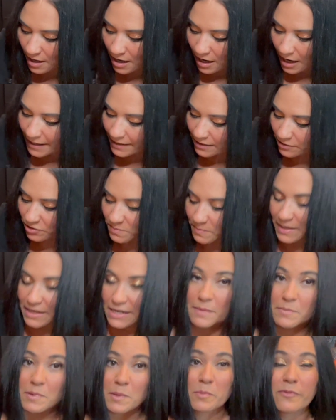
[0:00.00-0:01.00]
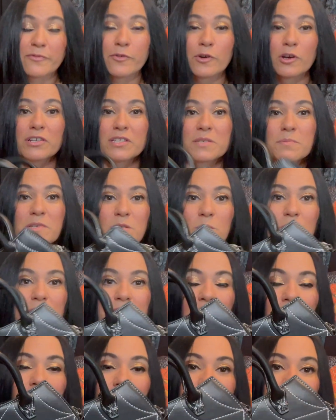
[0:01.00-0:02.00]
I use my Nightmare Before Christmas
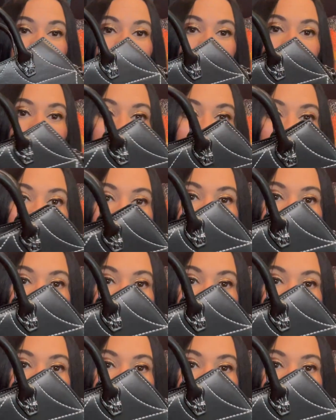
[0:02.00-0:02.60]
ones all year long